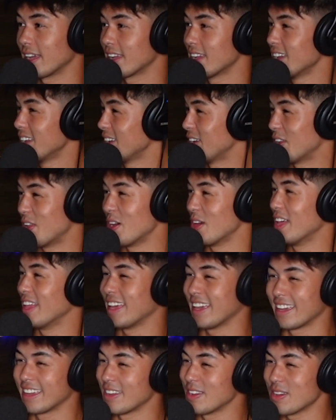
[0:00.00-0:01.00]
Like, you know,
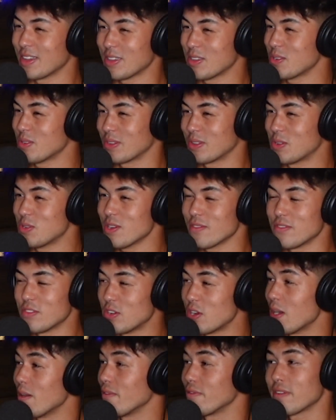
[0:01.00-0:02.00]
like you have
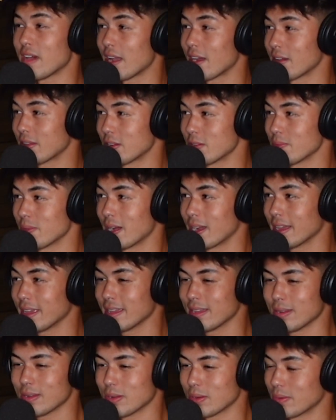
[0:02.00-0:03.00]
no fat on your body.
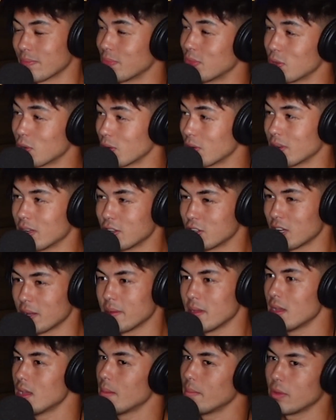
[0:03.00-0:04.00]
You're in
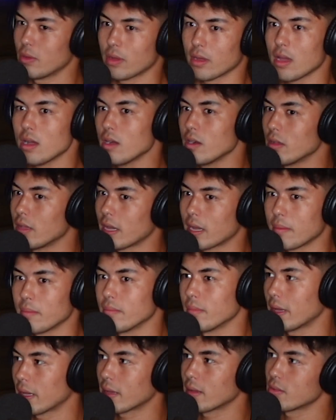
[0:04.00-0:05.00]
shape. You're like, oh, like
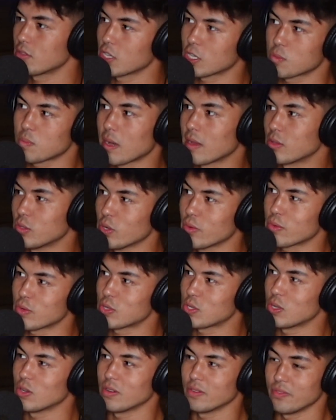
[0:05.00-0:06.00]
I'm like 6 pounds over
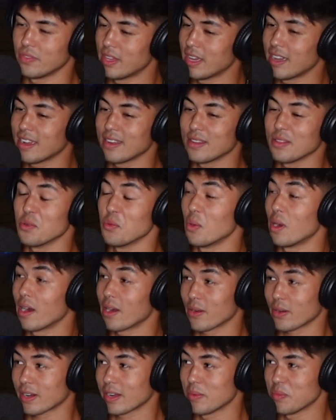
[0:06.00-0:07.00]
still. Then the
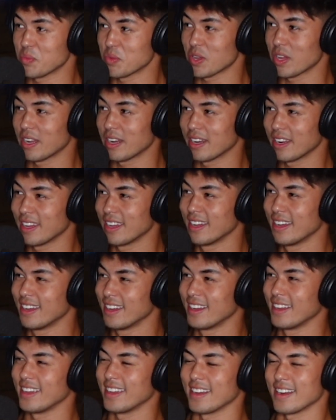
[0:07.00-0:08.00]
water comes in,
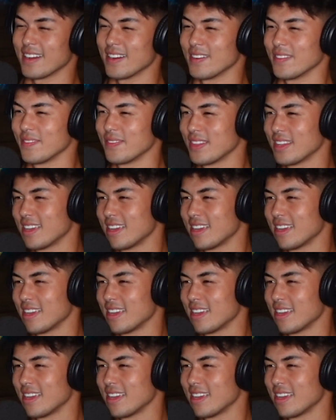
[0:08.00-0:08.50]
you know.